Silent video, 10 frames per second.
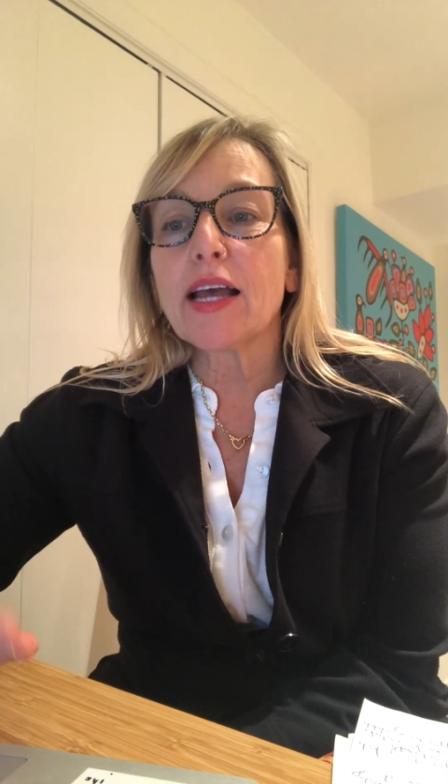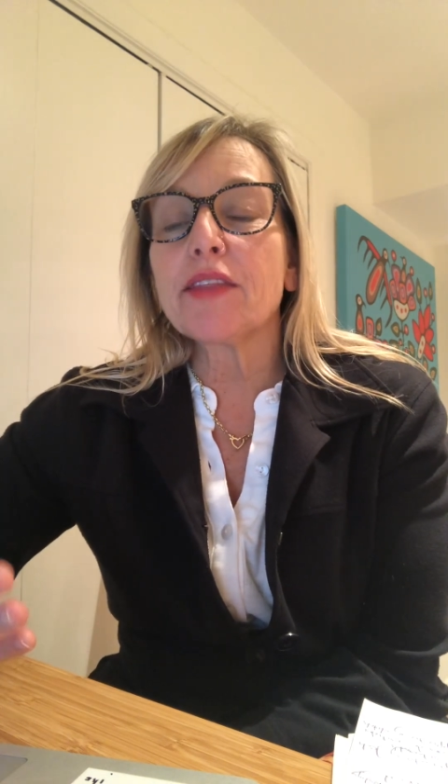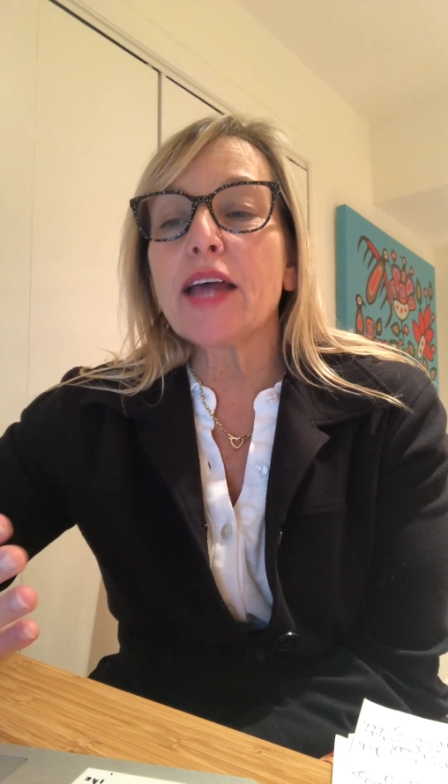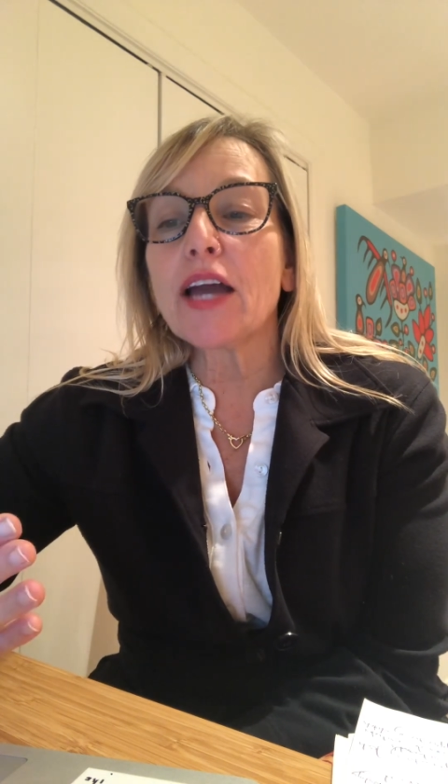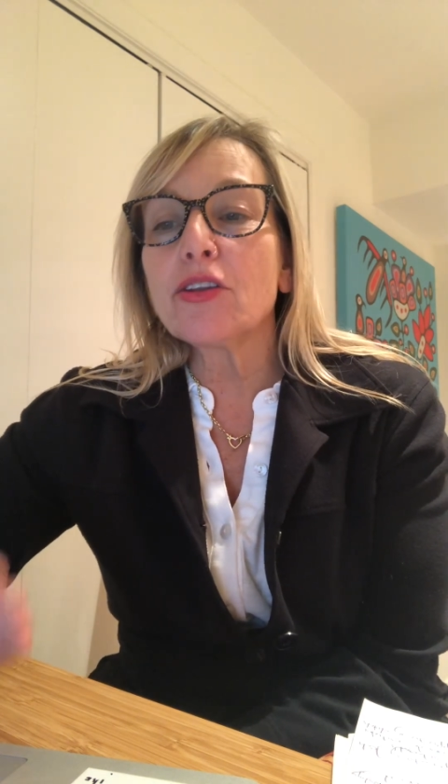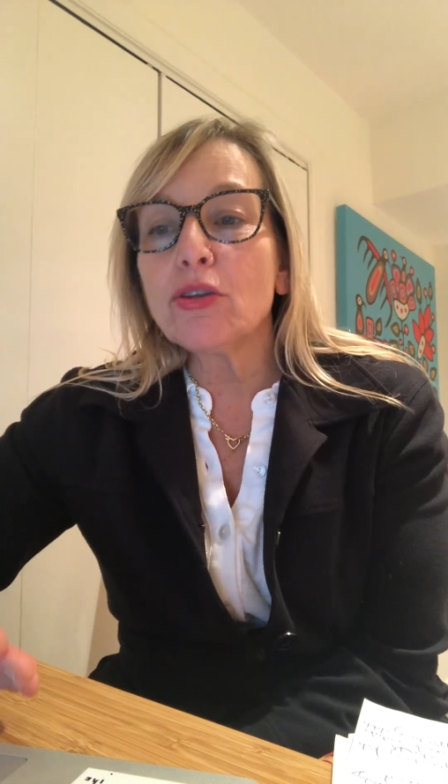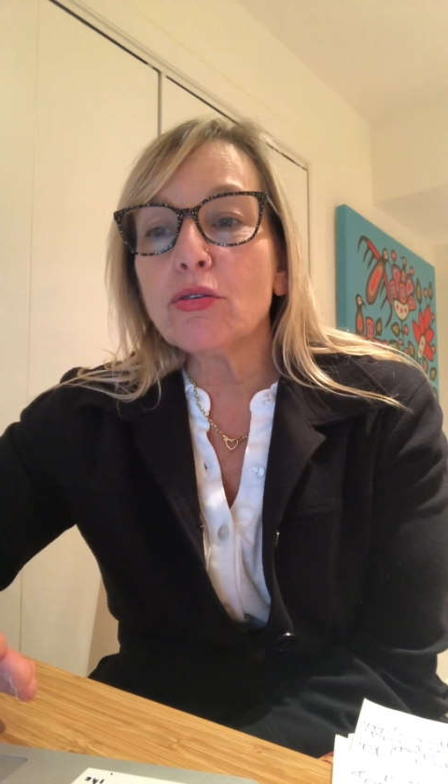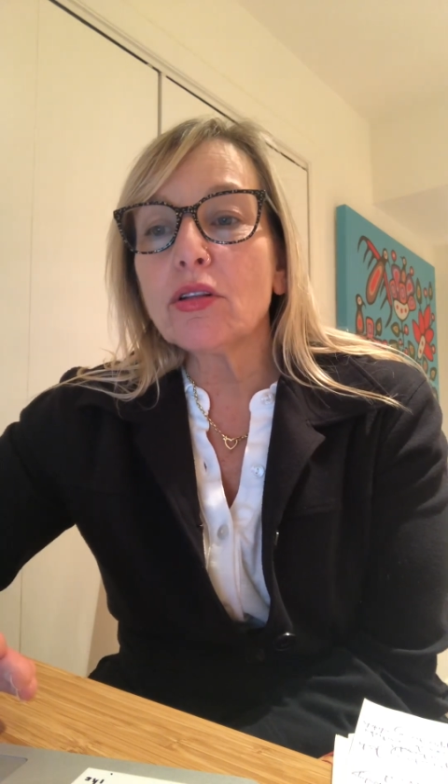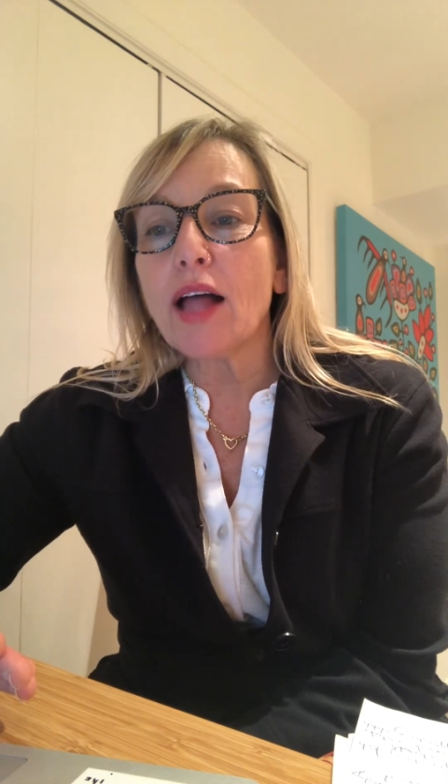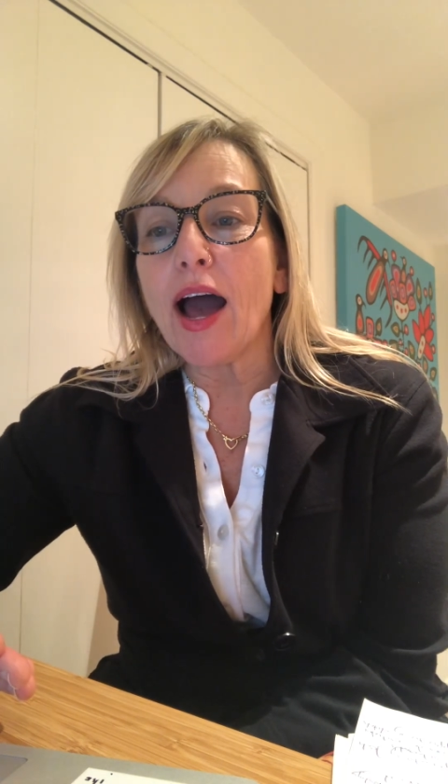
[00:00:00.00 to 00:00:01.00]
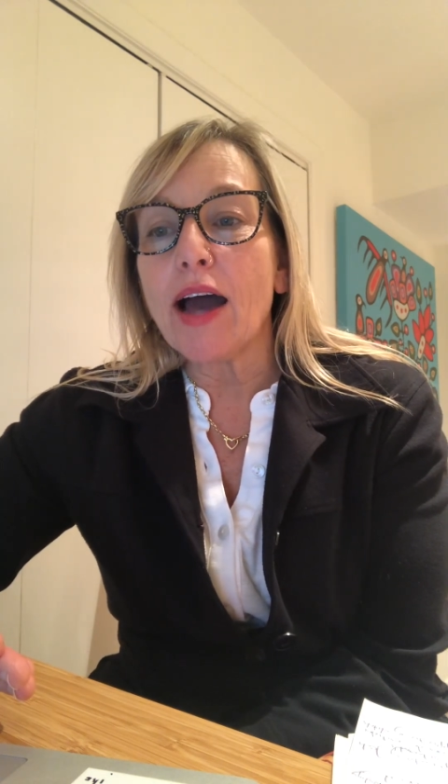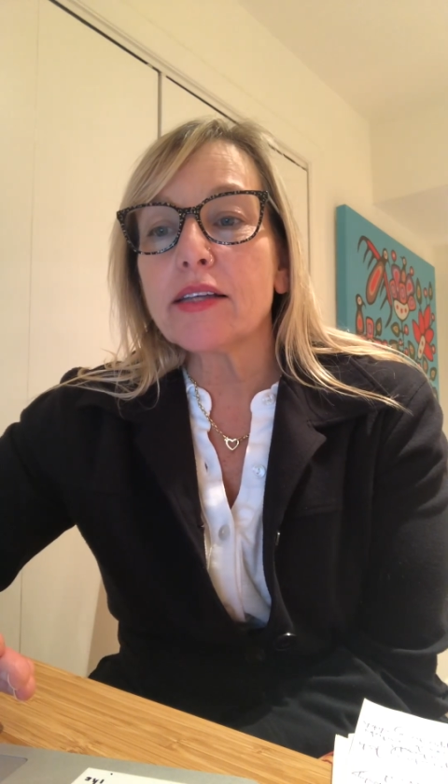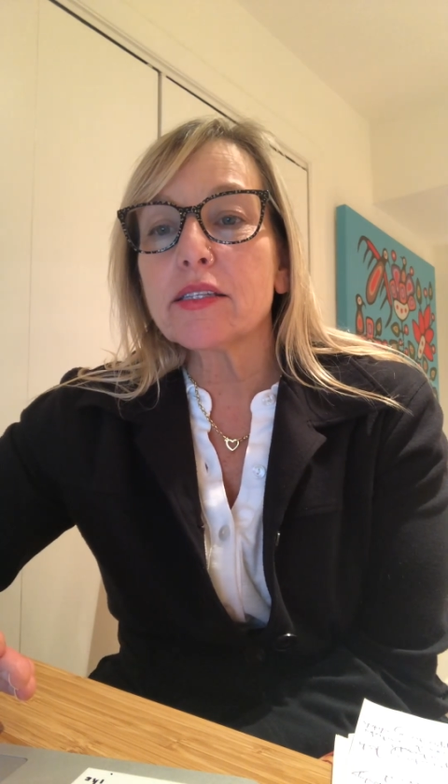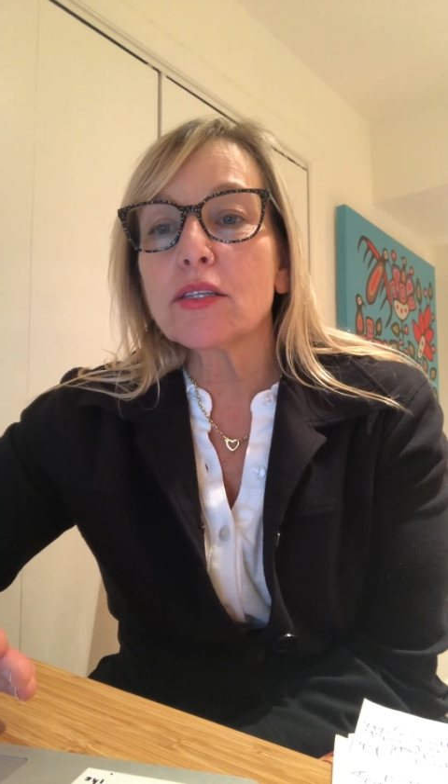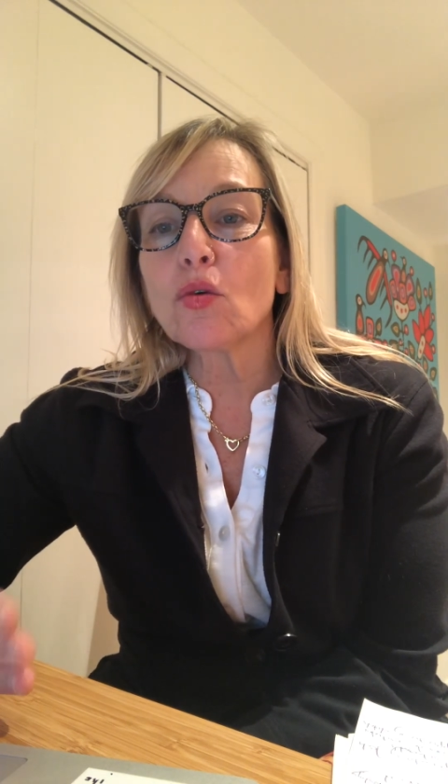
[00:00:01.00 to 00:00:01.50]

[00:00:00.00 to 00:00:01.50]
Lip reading: And that new class